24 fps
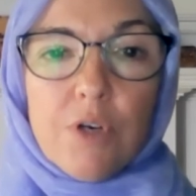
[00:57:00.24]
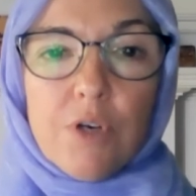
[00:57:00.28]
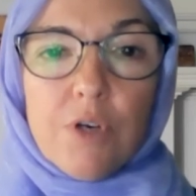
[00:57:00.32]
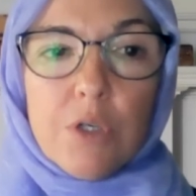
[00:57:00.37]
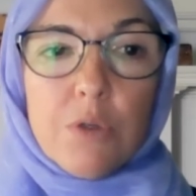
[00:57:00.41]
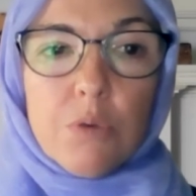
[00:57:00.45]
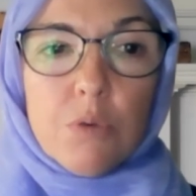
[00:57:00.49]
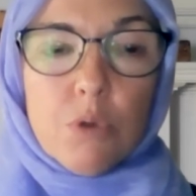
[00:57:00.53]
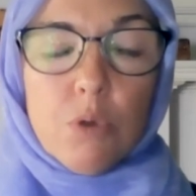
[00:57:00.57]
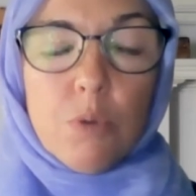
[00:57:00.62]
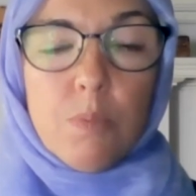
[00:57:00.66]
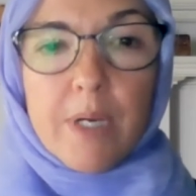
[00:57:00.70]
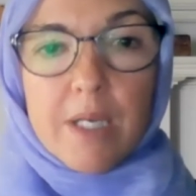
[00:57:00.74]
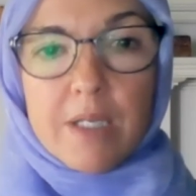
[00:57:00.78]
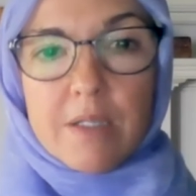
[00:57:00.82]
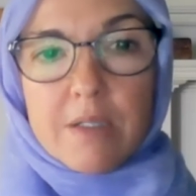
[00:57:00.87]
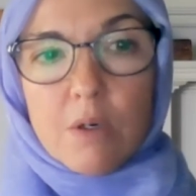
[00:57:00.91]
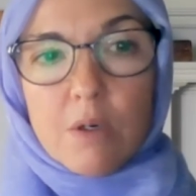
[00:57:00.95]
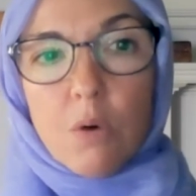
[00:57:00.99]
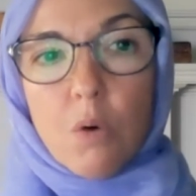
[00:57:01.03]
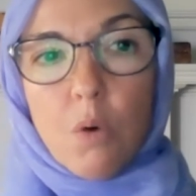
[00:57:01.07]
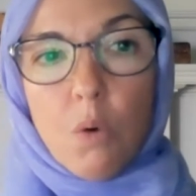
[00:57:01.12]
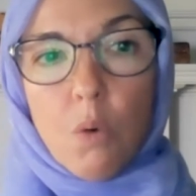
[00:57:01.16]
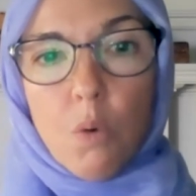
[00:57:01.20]
a group
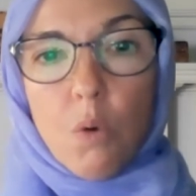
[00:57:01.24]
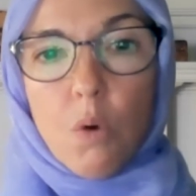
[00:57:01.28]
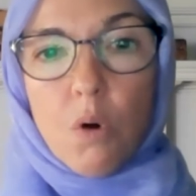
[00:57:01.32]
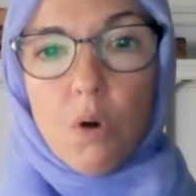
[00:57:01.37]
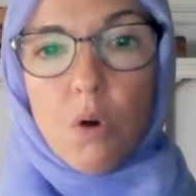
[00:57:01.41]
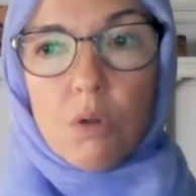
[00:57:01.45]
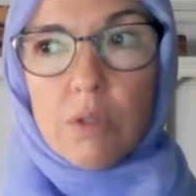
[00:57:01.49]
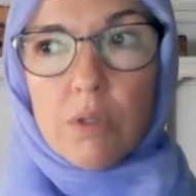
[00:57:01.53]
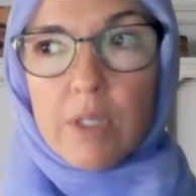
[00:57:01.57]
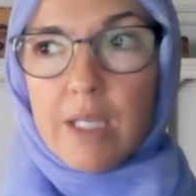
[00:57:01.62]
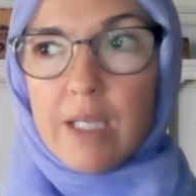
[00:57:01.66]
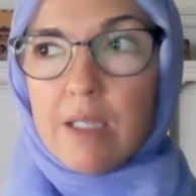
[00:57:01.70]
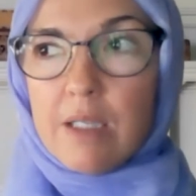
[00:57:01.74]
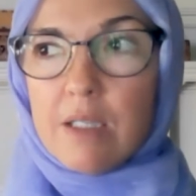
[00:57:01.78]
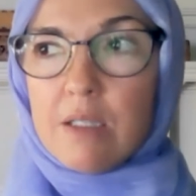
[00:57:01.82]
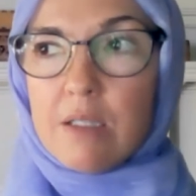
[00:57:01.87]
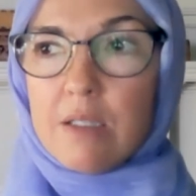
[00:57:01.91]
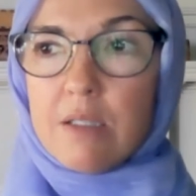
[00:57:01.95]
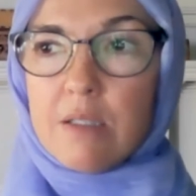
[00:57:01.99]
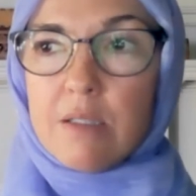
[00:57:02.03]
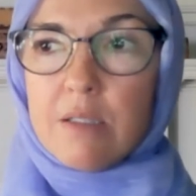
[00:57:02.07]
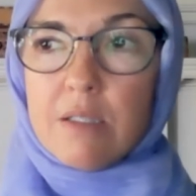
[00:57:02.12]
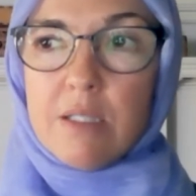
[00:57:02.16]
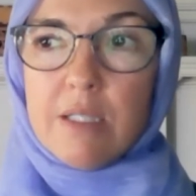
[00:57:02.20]
as a whole
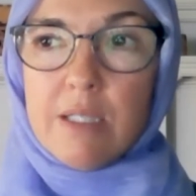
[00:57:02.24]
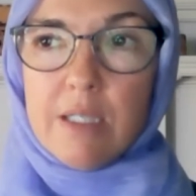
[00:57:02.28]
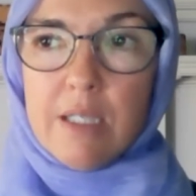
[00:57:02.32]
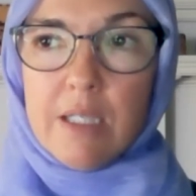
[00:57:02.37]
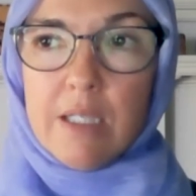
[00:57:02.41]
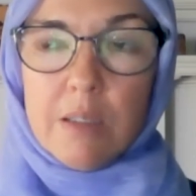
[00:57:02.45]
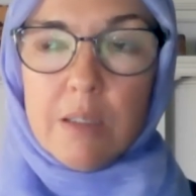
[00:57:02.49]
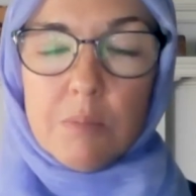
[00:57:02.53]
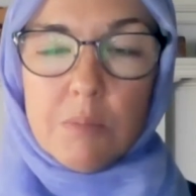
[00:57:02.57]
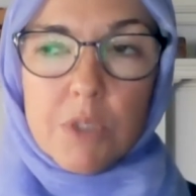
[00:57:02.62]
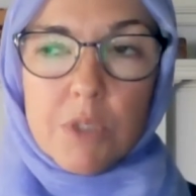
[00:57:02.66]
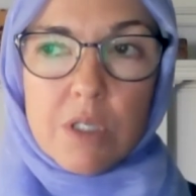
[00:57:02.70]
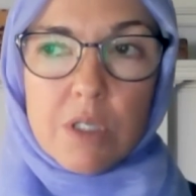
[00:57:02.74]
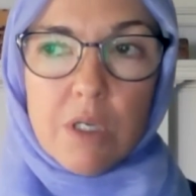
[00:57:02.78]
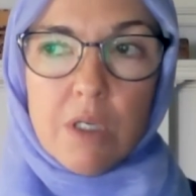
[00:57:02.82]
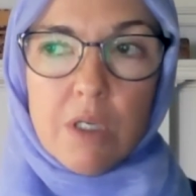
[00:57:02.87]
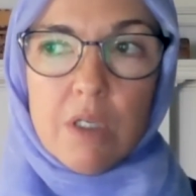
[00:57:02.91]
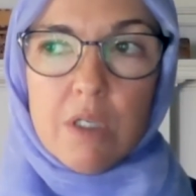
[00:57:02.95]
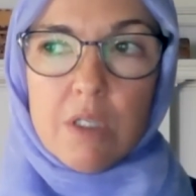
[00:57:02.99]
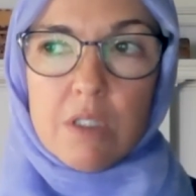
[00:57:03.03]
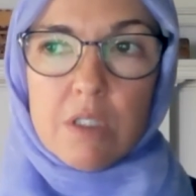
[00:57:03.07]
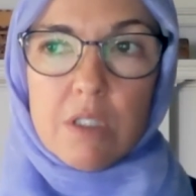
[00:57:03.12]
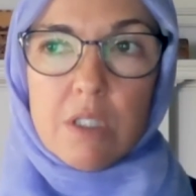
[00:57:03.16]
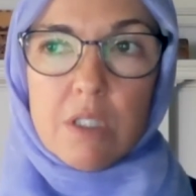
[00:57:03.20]
is deemed
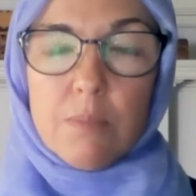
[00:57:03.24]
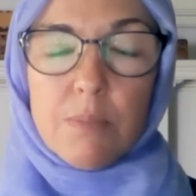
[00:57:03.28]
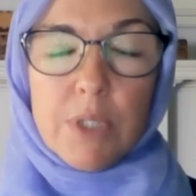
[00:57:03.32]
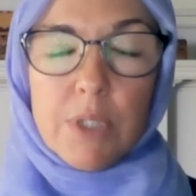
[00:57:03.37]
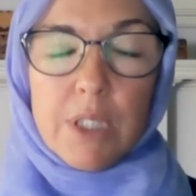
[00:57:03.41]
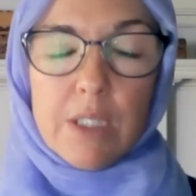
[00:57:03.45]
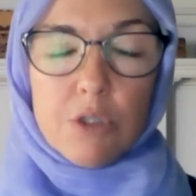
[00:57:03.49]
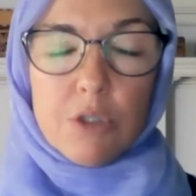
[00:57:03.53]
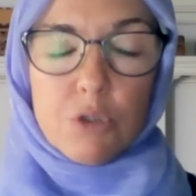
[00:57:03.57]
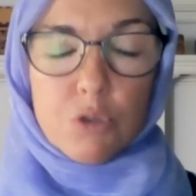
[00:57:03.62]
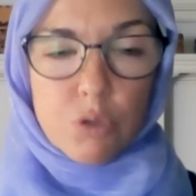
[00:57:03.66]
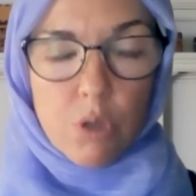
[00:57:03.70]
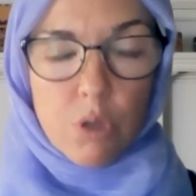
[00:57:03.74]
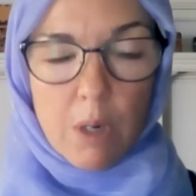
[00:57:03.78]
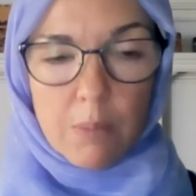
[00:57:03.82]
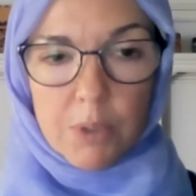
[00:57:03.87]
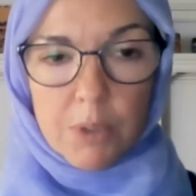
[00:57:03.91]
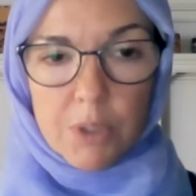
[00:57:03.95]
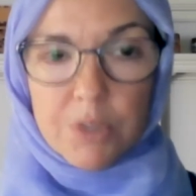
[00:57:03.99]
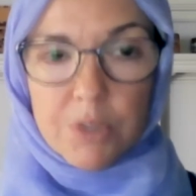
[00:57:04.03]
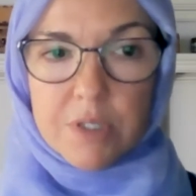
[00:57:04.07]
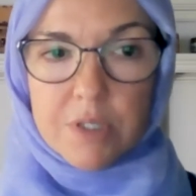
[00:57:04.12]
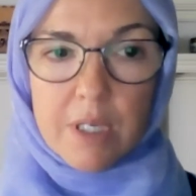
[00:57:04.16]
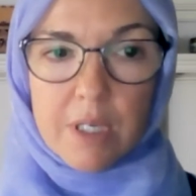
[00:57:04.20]
to be
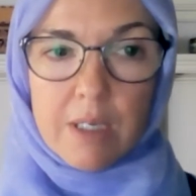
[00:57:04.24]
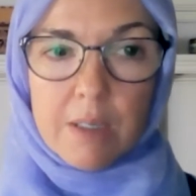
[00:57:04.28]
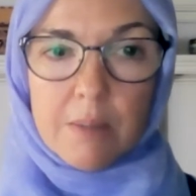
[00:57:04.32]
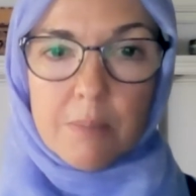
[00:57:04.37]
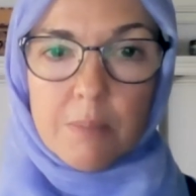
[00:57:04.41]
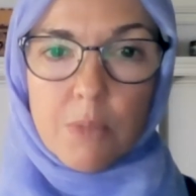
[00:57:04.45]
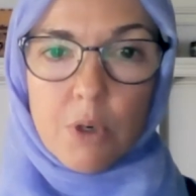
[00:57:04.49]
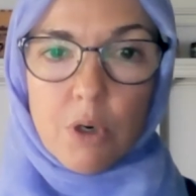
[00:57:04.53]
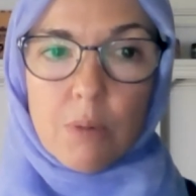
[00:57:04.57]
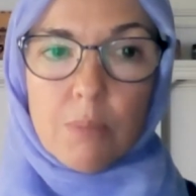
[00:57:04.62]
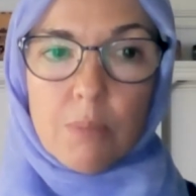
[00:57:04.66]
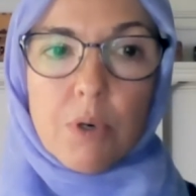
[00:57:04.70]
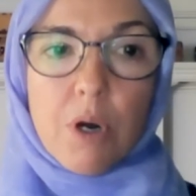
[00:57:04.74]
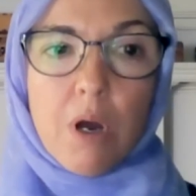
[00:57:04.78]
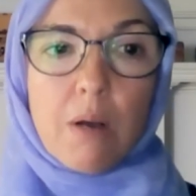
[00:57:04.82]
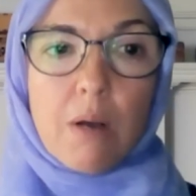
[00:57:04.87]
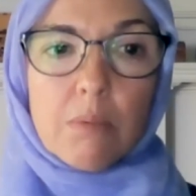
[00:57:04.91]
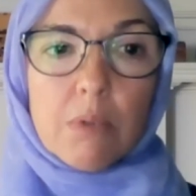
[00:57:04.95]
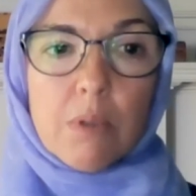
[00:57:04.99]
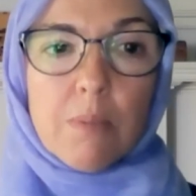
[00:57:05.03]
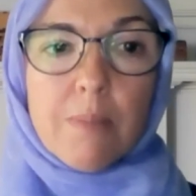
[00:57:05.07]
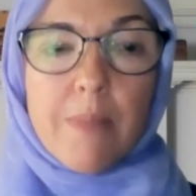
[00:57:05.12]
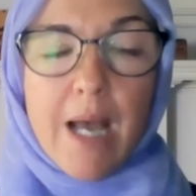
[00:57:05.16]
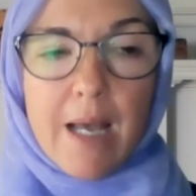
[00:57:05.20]
troublesome or
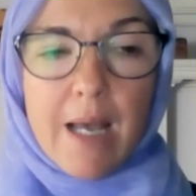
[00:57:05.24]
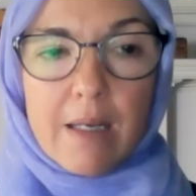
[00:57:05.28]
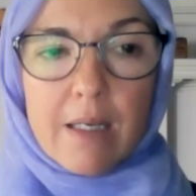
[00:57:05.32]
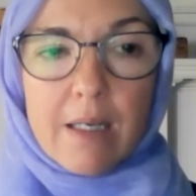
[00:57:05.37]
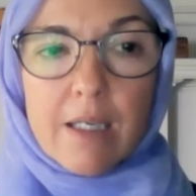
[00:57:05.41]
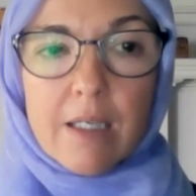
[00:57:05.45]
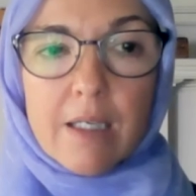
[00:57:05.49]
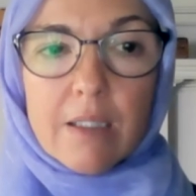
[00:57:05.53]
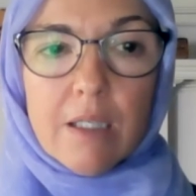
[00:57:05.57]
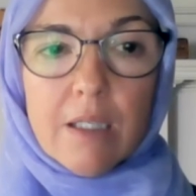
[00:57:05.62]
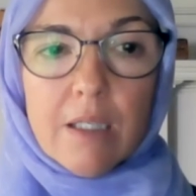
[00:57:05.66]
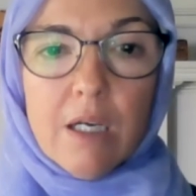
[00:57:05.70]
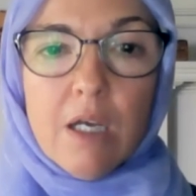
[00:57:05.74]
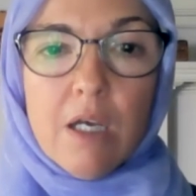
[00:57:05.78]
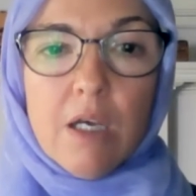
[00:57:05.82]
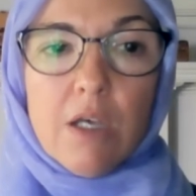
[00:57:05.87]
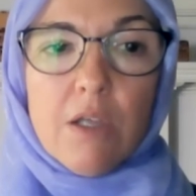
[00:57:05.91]
problematic,